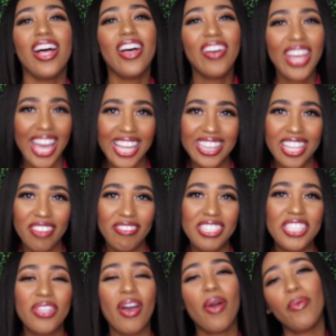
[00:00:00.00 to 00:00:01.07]
Okay,
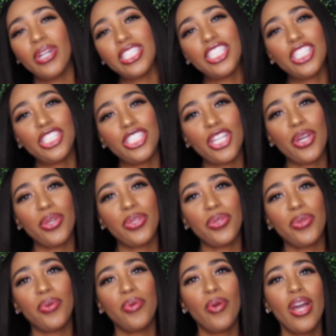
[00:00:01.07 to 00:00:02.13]
lovies, so I want to show
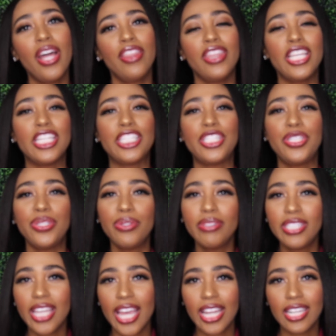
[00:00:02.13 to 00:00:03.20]
you this new
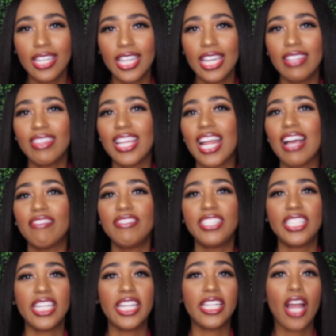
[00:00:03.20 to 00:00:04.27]
technique that I've
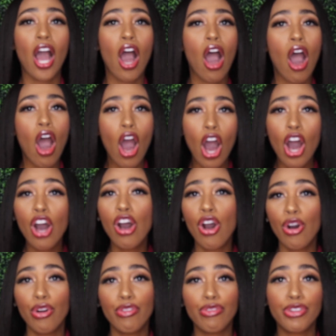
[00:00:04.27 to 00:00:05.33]
seen all
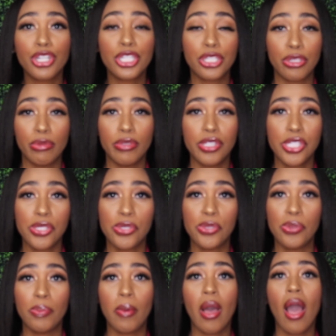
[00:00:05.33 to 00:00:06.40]
over
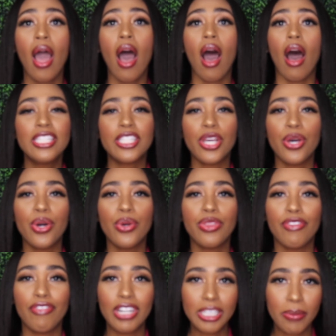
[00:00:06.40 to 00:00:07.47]
YouTube. So
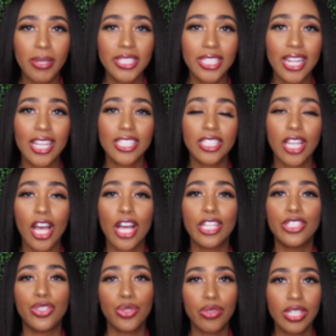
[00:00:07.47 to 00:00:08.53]
the first person I saw
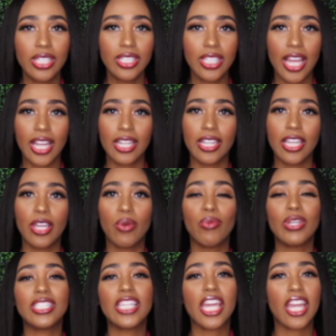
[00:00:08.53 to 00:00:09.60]
do this technique
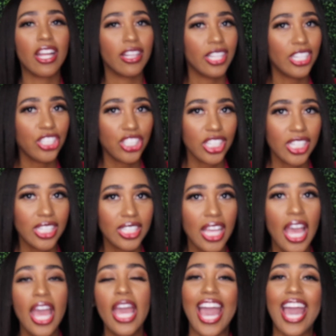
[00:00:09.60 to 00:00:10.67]
was Hairlicious,
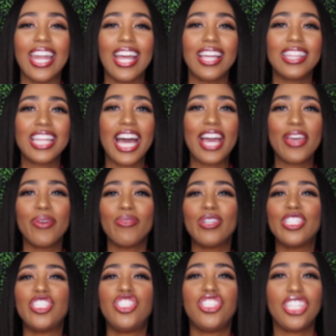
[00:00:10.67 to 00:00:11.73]
and I thought it
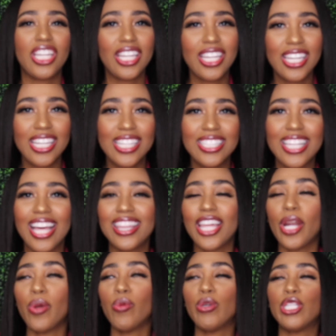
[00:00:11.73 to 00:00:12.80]
was genius. I
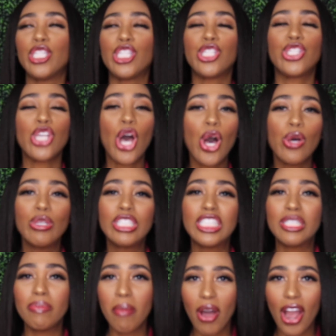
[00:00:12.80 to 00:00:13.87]
thought it was so
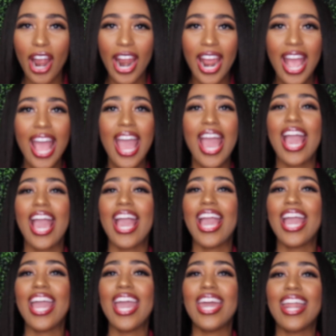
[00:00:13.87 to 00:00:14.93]
smart,
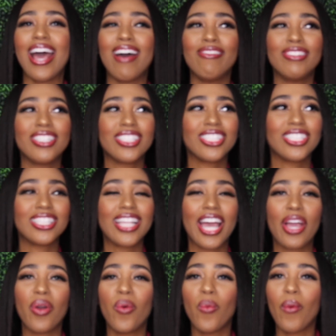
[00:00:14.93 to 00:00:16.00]
and I was just
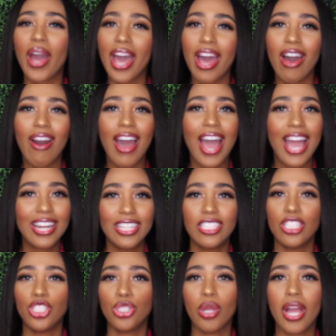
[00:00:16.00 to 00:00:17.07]
like, wow, I need
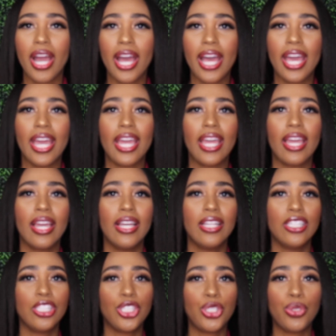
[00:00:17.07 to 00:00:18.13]
to try
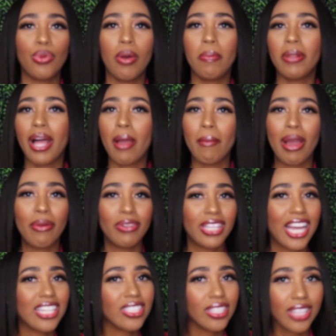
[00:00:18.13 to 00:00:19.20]
to apply my
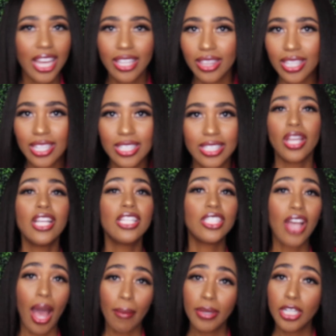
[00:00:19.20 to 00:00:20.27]
relaxer like this.
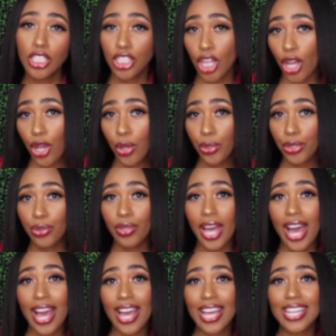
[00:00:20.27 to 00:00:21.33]
So I'm going to show you
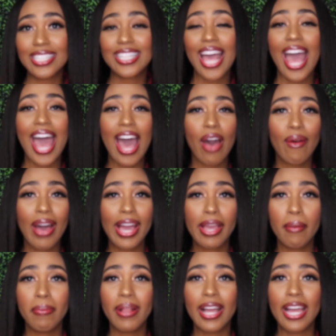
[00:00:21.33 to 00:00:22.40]
guys how I
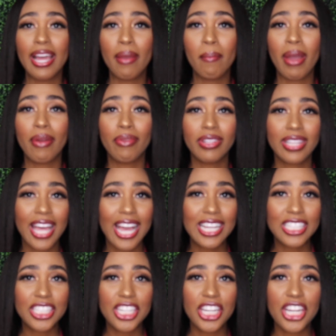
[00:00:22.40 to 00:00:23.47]
applied my
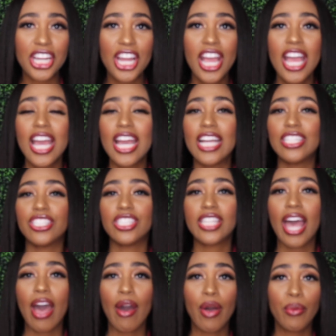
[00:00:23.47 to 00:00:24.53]
relaxer and just
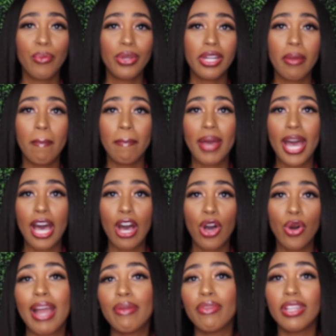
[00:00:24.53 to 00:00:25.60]
how I went
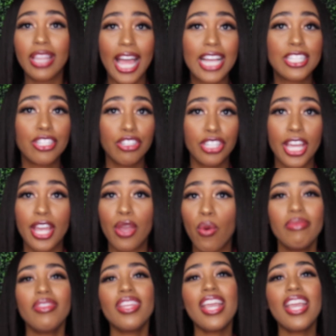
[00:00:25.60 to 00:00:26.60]
about my relaxer day.